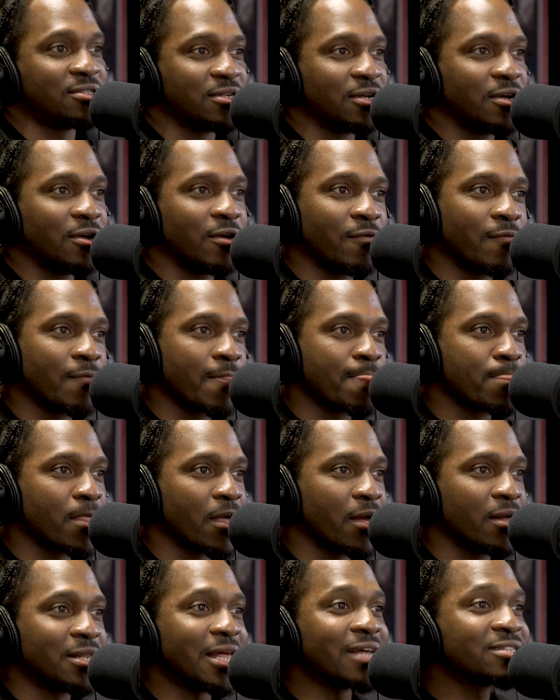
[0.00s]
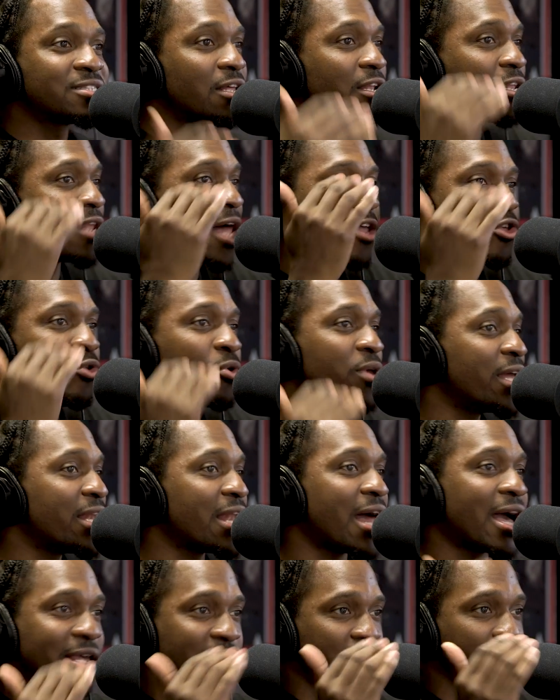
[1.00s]
Mm-hmm. That's a lot. You
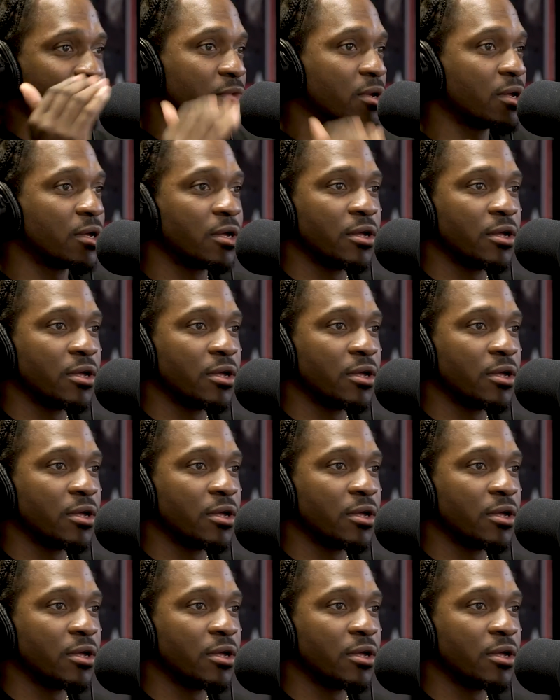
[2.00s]
cannot keep.